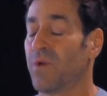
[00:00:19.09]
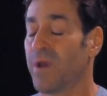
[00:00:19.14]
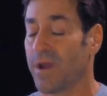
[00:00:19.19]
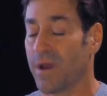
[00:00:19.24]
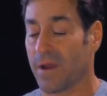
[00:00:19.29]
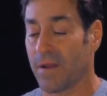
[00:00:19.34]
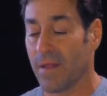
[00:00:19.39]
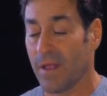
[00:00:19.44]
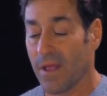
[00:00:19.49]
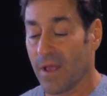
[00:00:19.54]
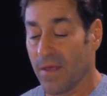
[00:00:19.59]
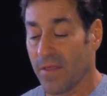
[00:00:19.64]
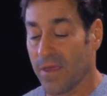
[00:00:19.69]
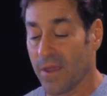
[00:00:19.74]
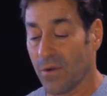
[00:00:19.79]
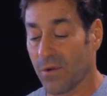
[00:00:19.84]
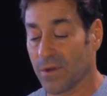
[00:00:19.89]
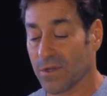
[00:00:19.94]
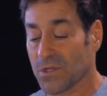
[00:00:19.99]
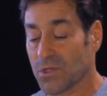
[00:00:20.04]
where
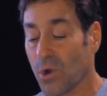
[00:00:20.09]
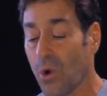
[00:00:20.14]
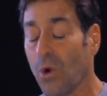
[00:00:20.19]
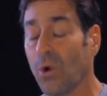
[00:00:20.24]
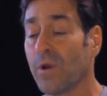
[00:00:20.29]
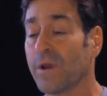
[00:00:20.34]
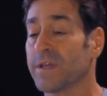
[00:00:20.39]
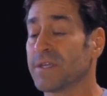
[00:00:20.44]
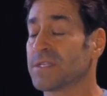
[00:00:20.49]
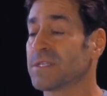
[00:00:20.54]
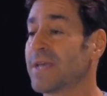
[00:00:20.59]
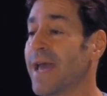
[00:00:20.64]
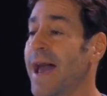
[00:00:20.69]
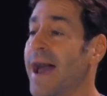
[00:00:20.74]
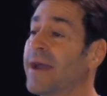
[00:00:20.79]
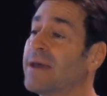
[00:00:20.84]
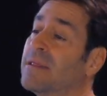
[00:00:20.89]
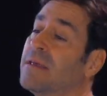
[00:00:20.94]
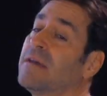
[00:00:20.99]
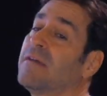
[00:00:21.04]
there were tourists
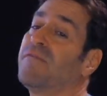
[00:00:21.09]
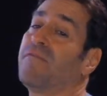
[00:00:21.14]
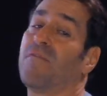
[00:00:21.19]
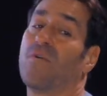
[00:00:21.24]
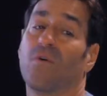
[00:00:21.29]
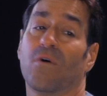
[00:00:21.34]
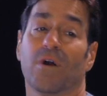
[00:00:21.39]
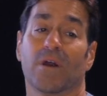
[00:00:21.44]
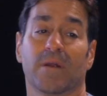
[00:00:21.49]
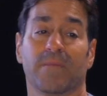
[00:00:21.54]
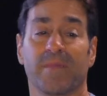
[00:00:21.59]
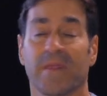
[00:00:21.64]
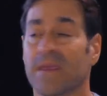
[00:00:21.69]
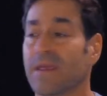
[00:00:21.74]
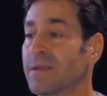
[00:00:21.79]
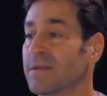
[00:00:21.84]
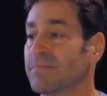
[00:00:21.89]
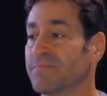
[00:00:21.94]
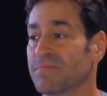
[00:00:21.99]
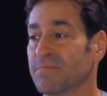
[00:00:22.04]
haggling for
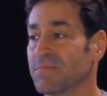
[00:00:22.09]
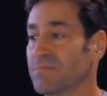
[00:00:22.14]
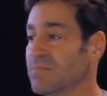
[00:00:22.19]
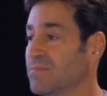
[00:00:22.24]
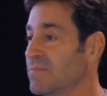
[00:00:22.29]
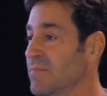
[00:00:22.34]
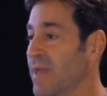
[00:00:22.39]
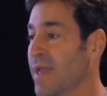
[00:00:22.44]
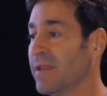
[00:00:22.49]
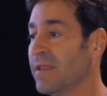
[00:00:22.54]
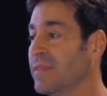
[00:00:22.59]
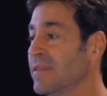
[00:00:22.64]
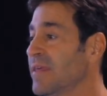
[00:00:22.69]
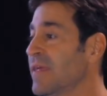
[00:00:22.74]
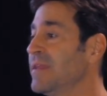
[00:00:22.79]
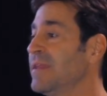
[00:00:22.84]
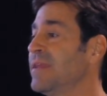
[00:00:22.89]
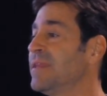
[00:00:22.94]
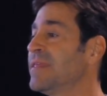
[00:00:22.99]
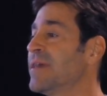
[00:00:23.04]
anything
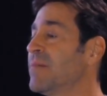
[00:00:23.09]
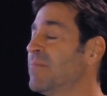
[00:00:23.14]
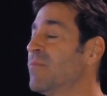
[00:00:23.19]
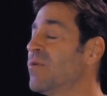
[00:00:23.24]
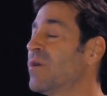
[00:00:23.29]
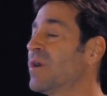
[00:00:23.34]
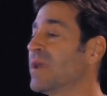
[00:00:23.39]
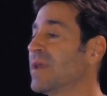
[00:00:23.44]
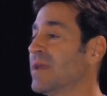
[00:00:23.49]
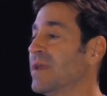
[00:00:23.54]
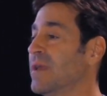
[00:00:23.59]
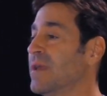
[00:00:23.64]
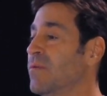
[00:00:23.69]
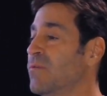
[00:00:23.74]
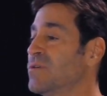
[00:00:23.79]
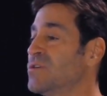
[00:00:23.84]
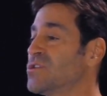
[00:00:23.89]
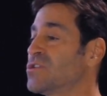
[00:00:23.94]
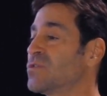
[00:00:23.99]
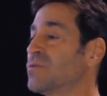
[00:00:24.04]
they needed that morning. It
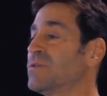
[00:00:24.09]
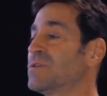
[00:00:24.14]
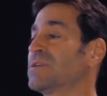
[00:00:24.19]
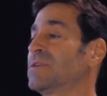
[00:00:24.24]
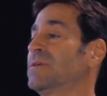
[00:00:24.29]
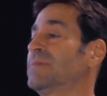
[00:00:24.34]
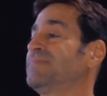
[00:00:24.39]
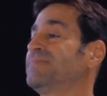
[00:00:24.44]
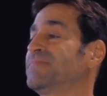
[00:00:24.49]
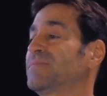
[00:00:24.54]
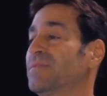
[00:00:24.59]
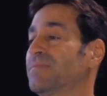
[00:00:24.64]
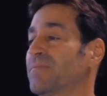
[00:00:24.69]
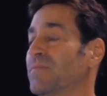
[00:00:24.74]
was Jerusalem,